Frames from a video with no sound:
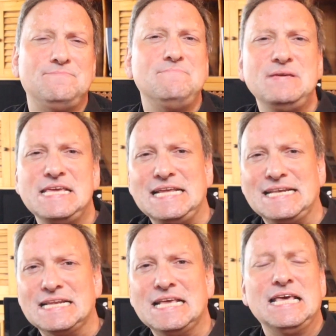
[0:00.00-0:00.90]

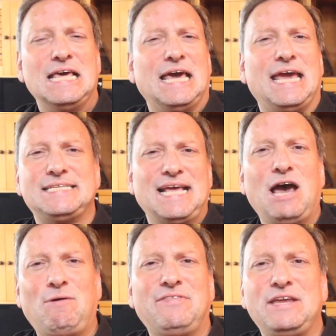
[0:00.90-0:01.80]
mean and
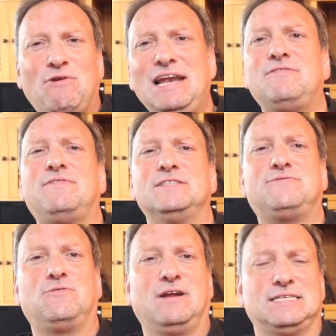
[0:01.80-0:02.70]
how are they relevant
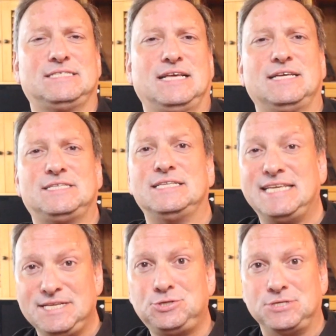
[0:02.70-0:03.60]
for us as
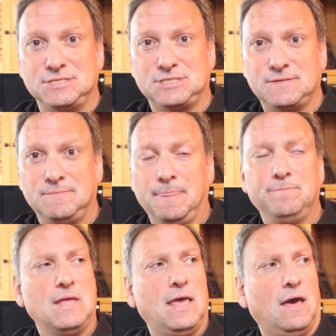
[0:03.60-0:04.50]
teachers?
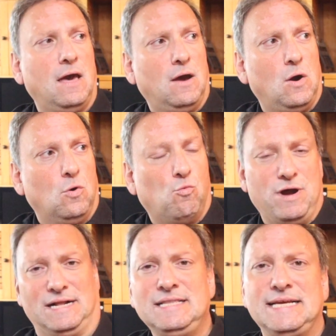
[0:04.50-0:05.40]

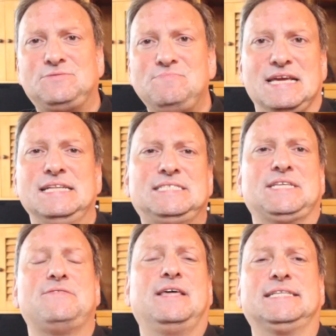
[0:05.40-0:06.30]
Well, it
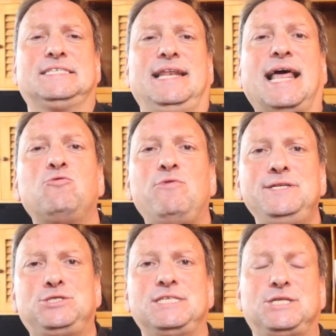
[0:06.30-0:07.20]
means that
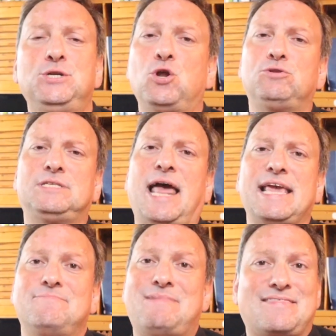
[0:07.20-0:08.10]
language is not
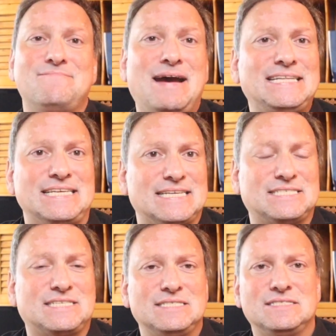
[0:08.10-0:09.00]
like
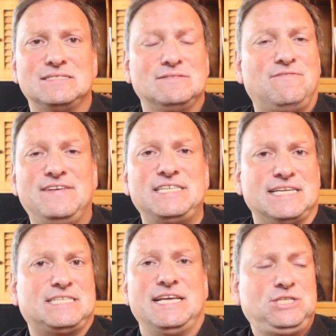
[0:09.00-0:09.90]
mathematics,
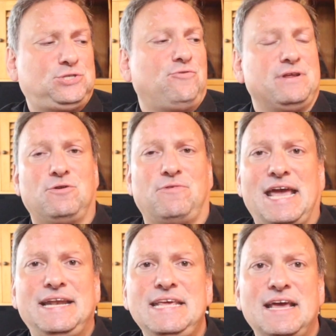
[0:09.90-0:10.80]
physics, history or
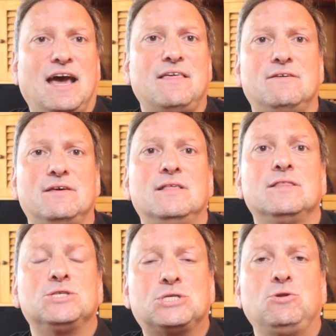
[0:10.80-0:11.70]
any other
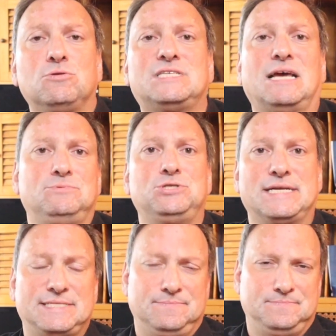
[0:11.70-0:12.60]
school
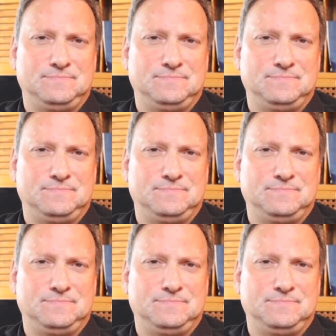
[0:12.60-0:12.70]
subject.